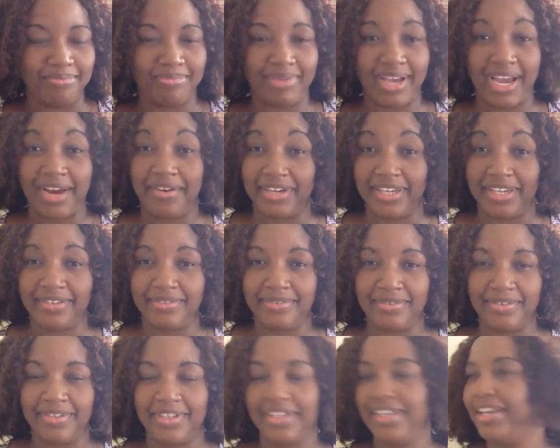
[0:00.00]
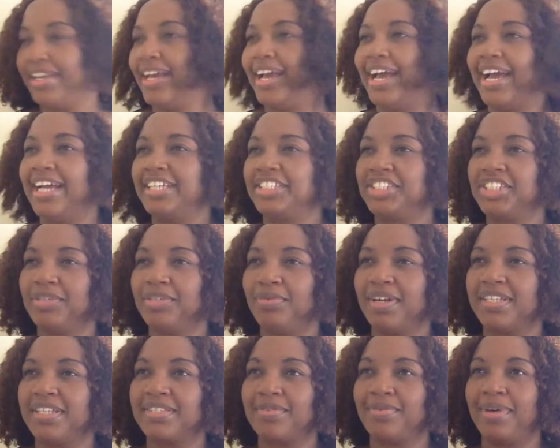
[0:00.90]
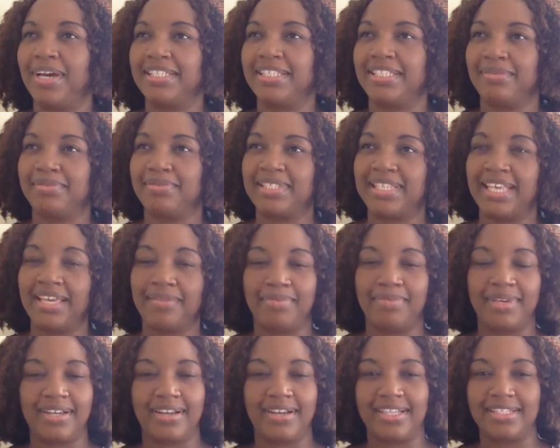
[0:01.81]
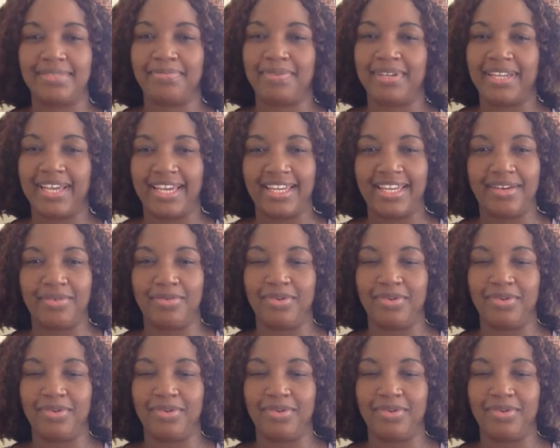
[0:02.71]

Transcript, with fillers: barren and she was quite upset because Peninnah